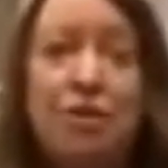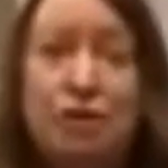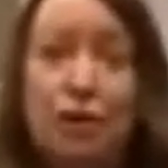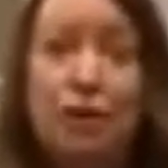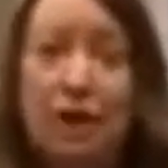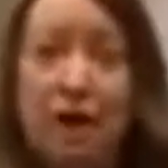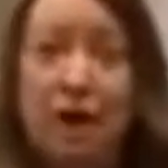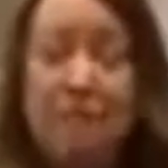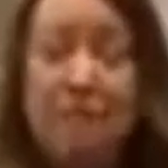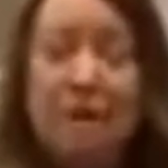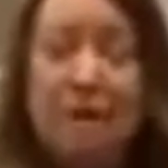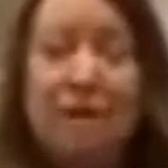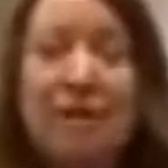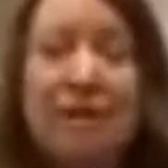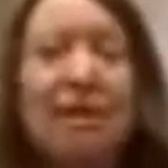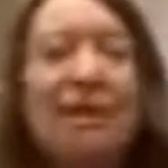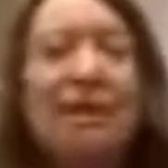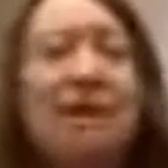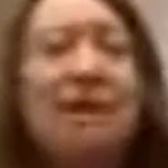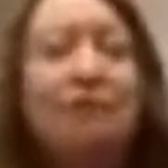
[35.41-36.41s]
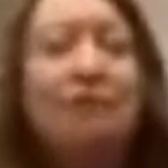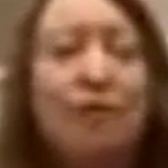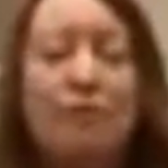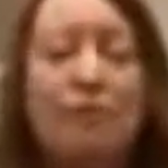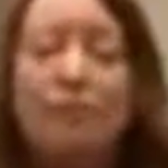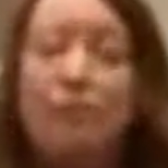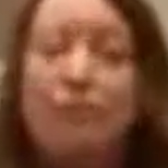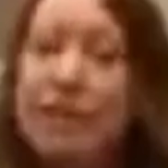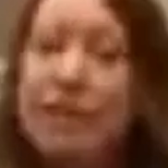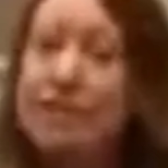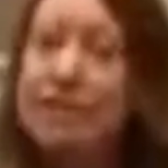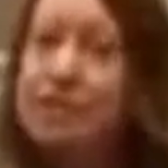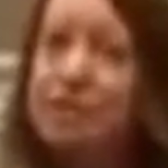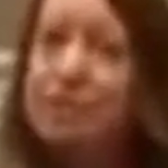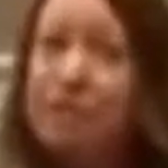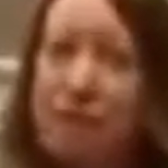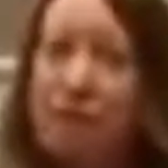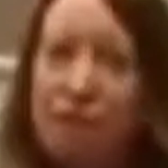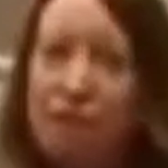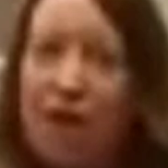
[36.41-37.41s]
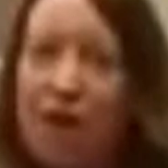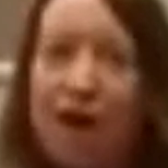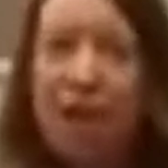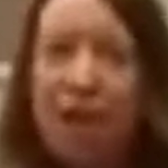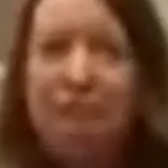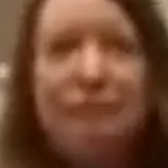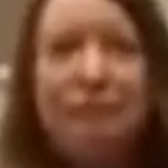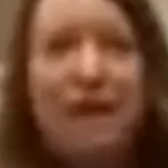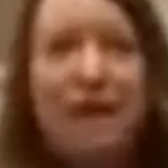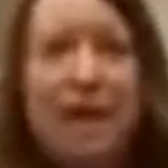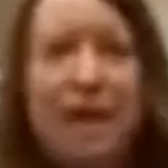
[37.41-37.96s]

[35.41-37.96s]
Toyama from Friends of NELHA.